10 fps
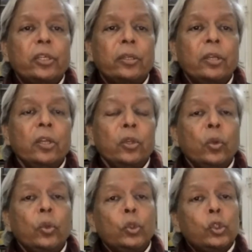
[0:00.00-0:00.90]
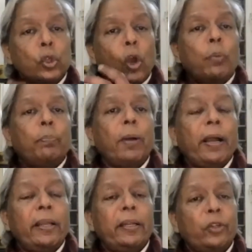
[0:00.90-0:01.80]
a, you know, you
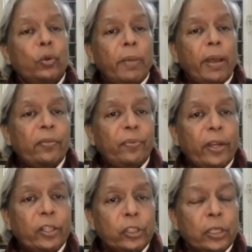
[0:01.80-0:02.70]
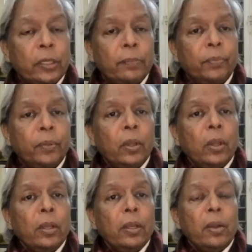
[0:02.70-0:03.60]
stockpile and you manufacture
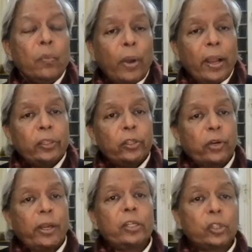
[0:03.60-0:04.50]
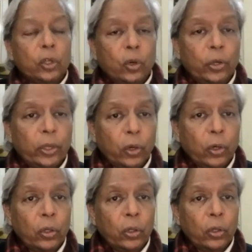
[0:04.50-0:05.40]
while the trials are going
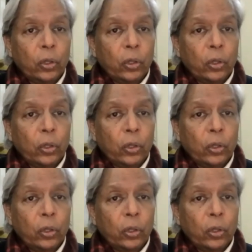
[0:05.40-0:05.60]
on.